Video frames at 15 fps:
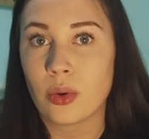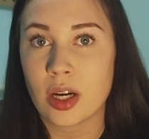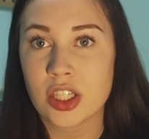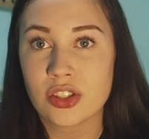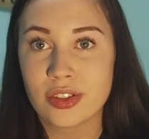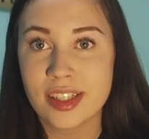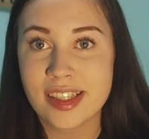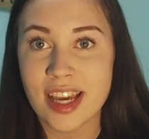
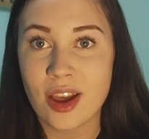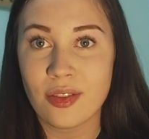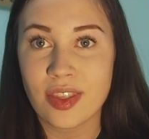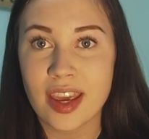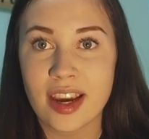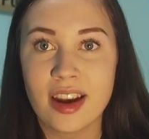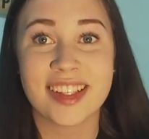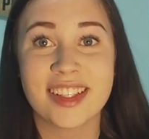equestrians out
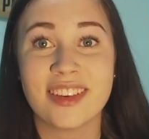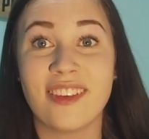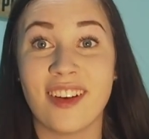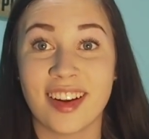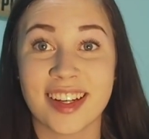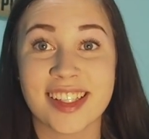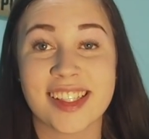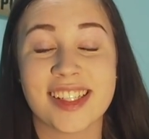there, and to
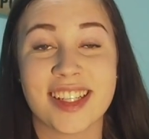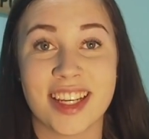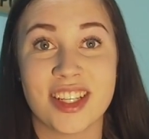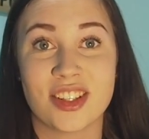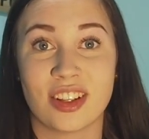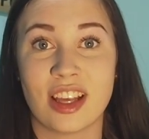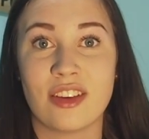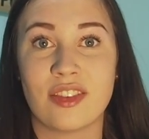honestly change
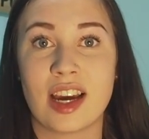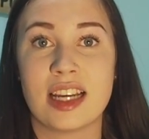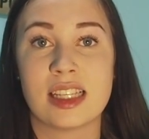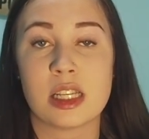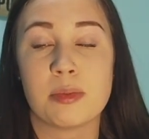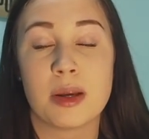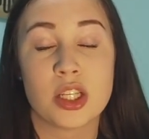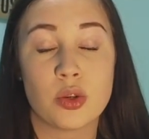your life, guys,
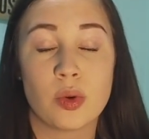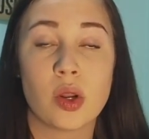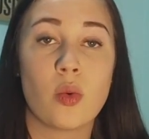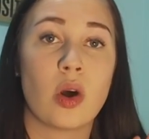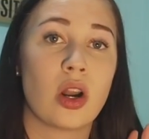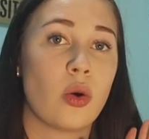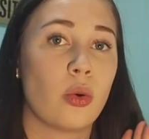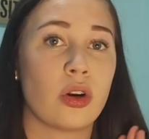especially when you
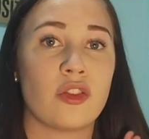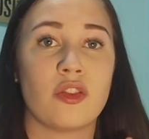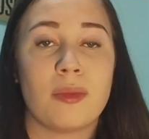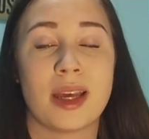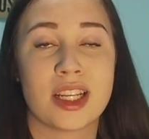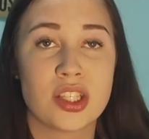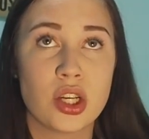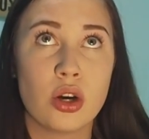want to order from
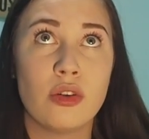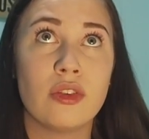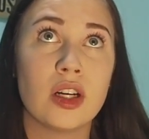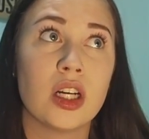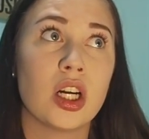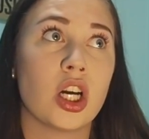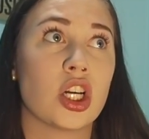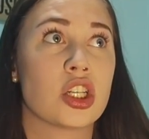like
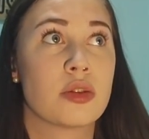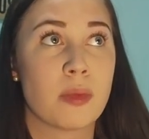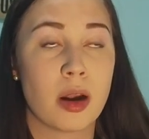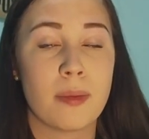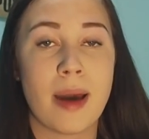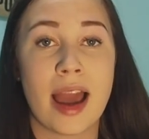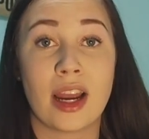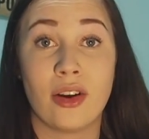Dover or
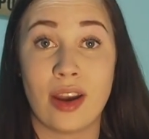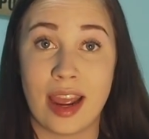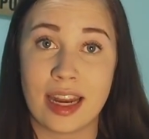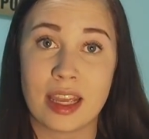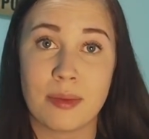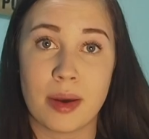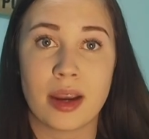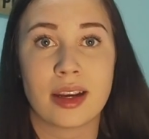Smart Pack or
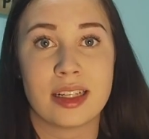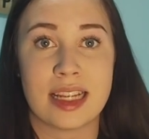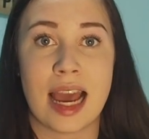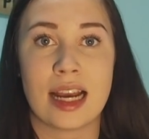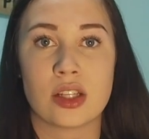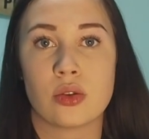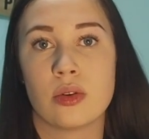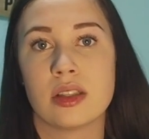any American
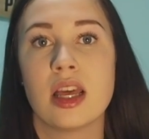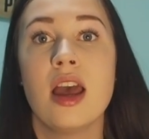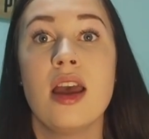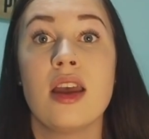tack stores.